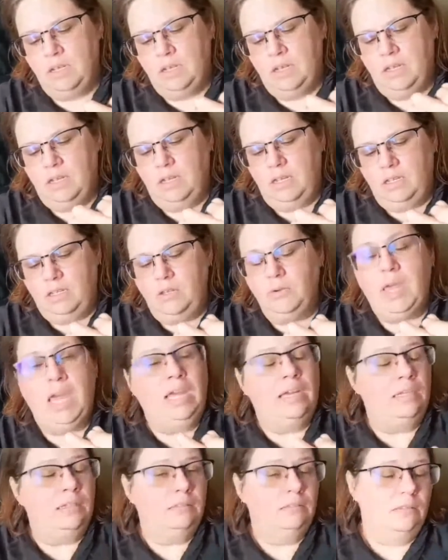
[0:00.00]
you
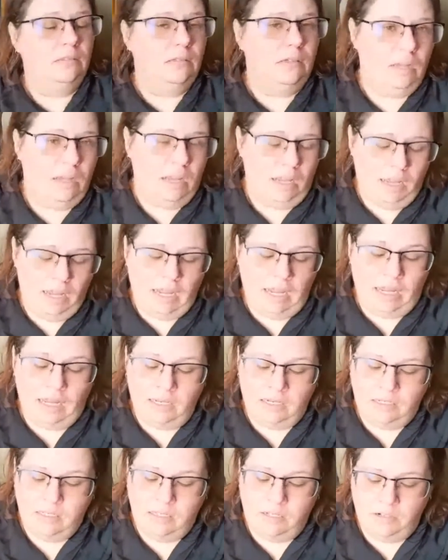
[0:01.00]
can. And
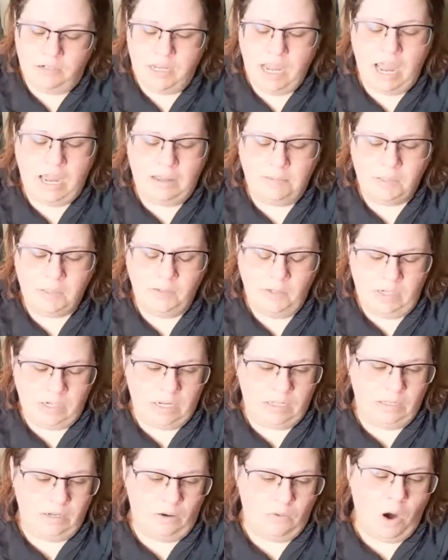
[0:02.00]
there's absolutely
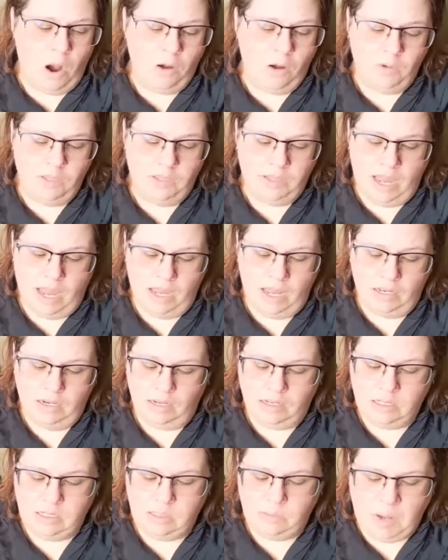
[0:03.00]
nothing wrong with that,
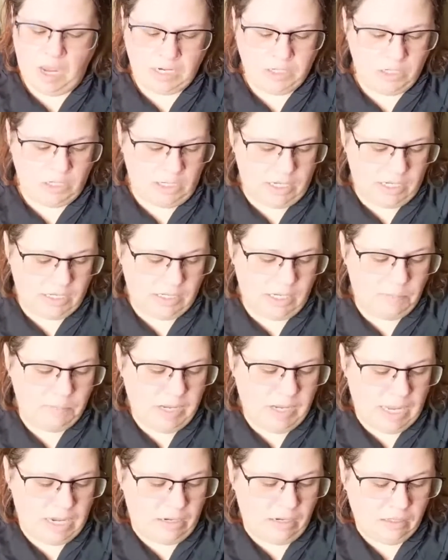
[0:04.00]
especially as a
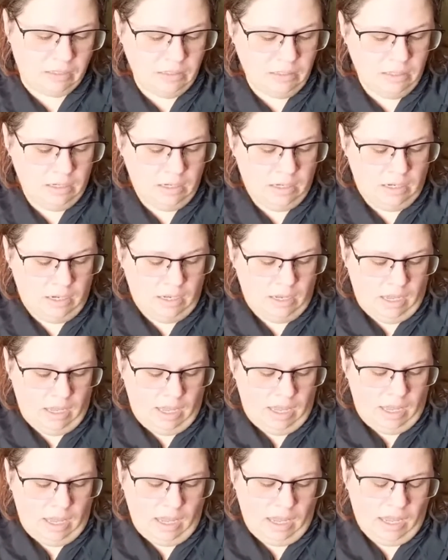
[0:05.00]
beginner.
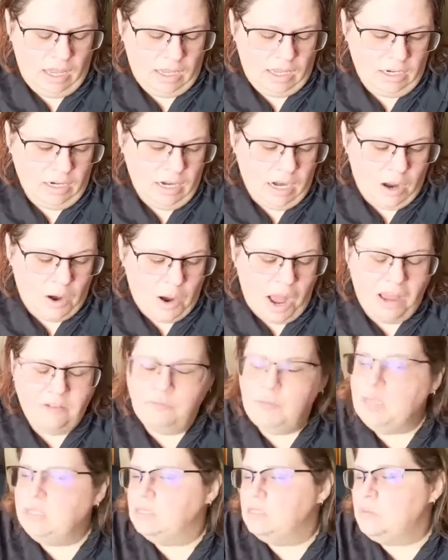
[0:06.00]
And, I've
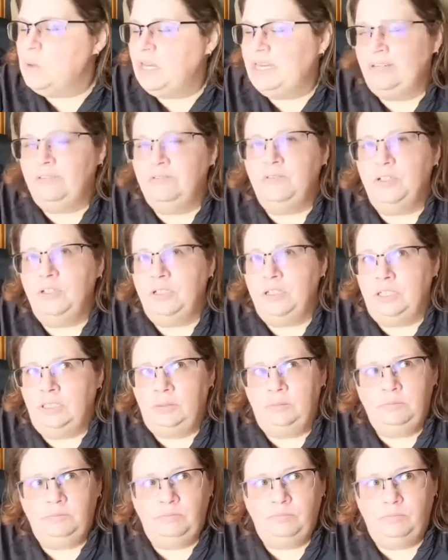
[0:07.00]
been spinning for
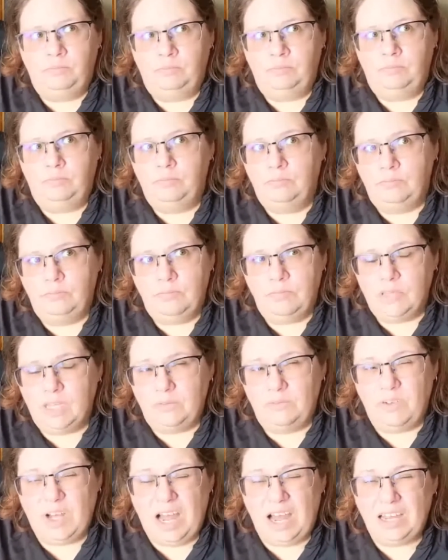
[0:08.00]

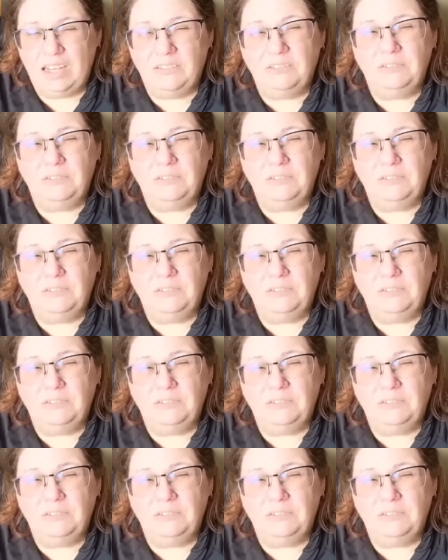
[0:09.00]
5,